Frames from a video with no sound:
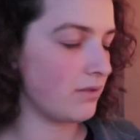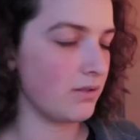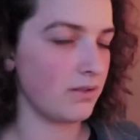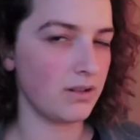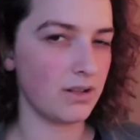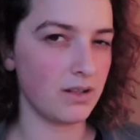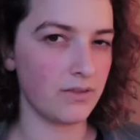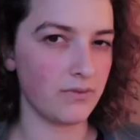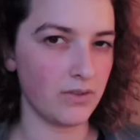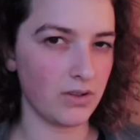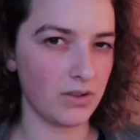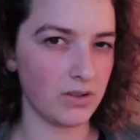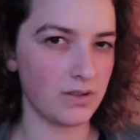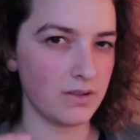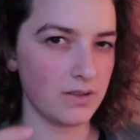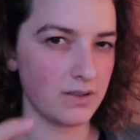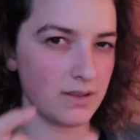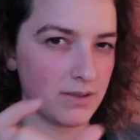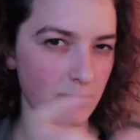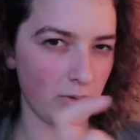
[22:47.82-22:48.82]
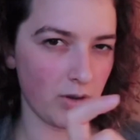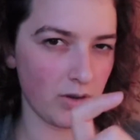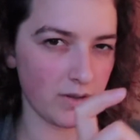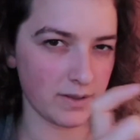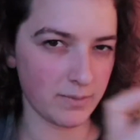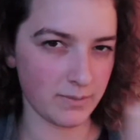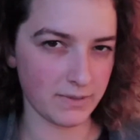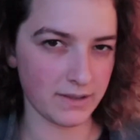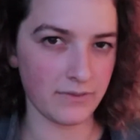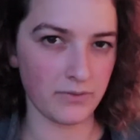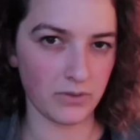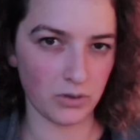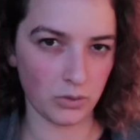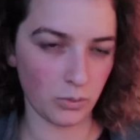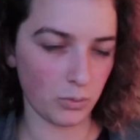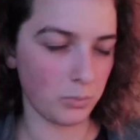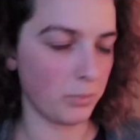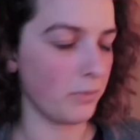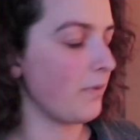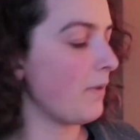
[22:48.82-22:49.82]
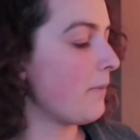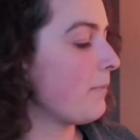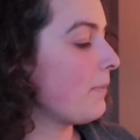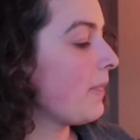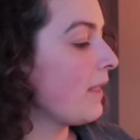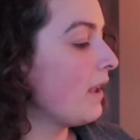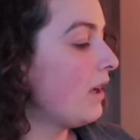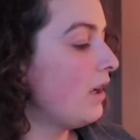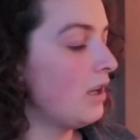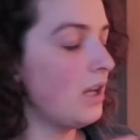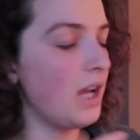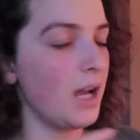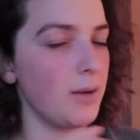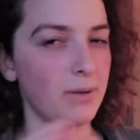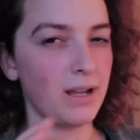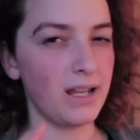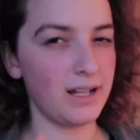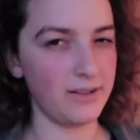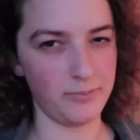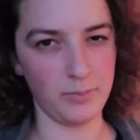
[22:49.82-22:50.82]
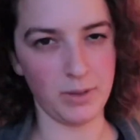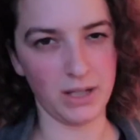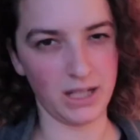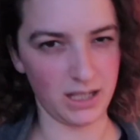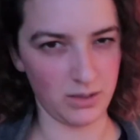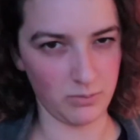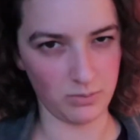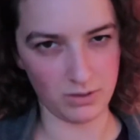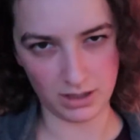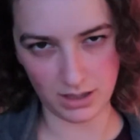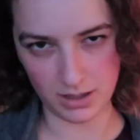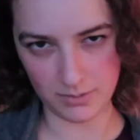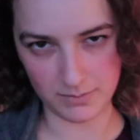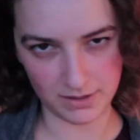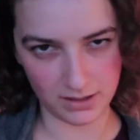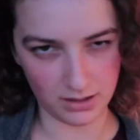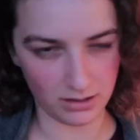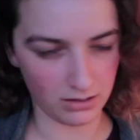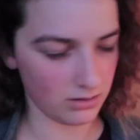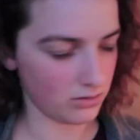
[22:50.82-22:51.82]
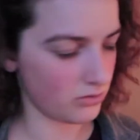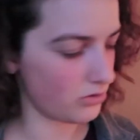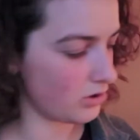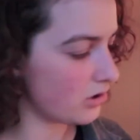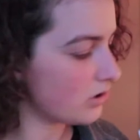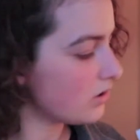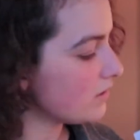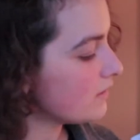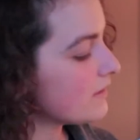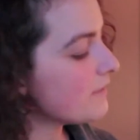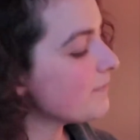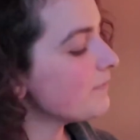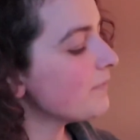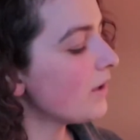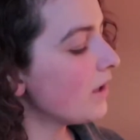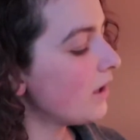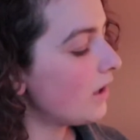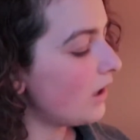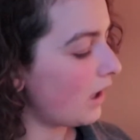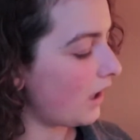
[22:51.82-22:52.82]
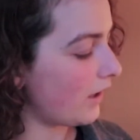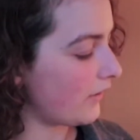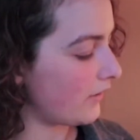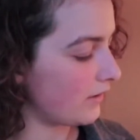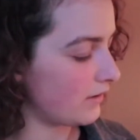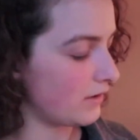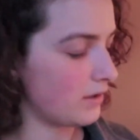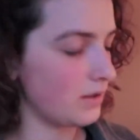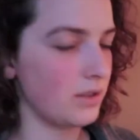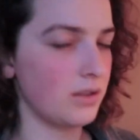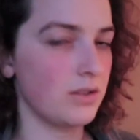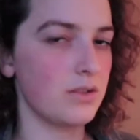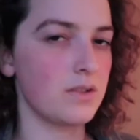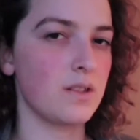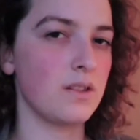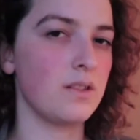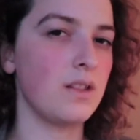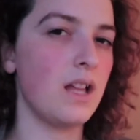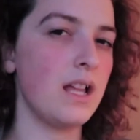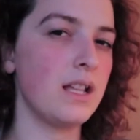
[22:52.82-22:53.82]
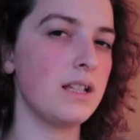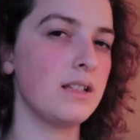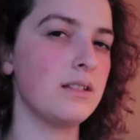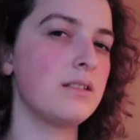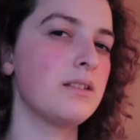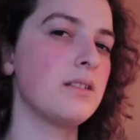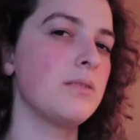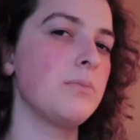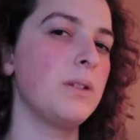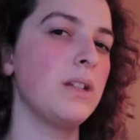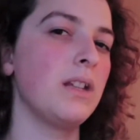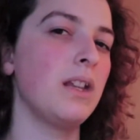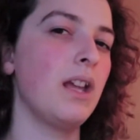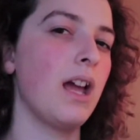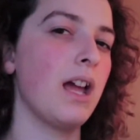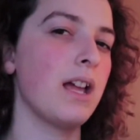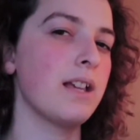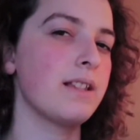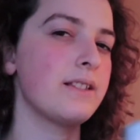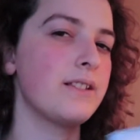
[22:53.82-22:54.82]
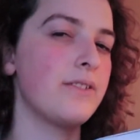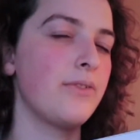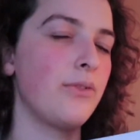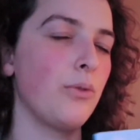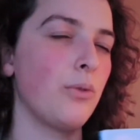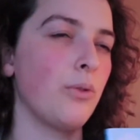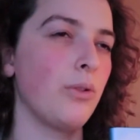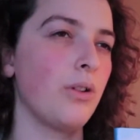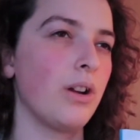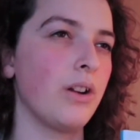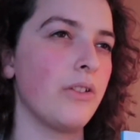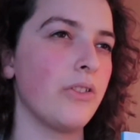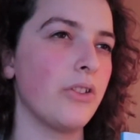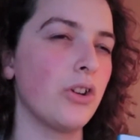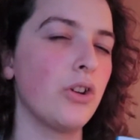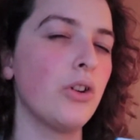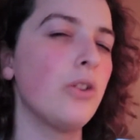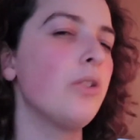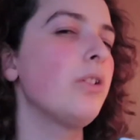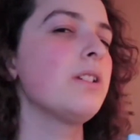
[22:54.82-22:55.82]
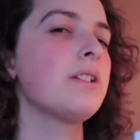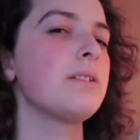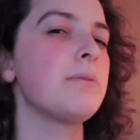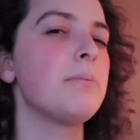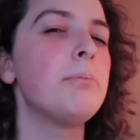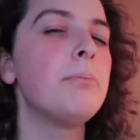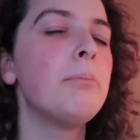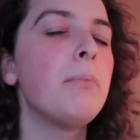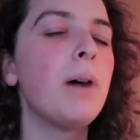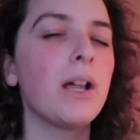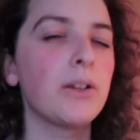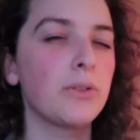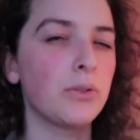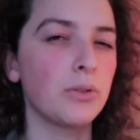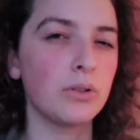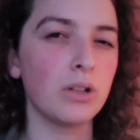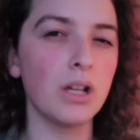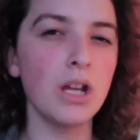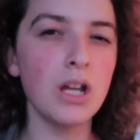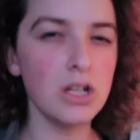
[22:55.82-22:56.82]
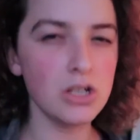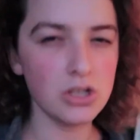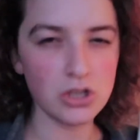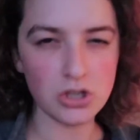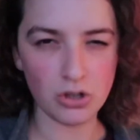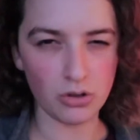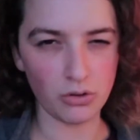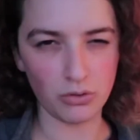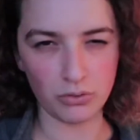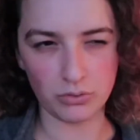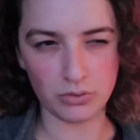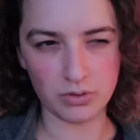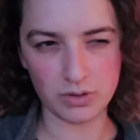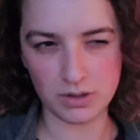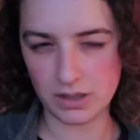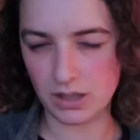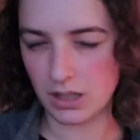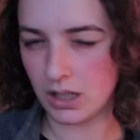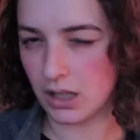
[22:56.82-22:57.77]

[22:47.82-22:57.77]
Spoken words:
a very small specific group of them. I'm kind of picky when it comes to illustrations. I think that there's a lot to be asked for in the current modern children's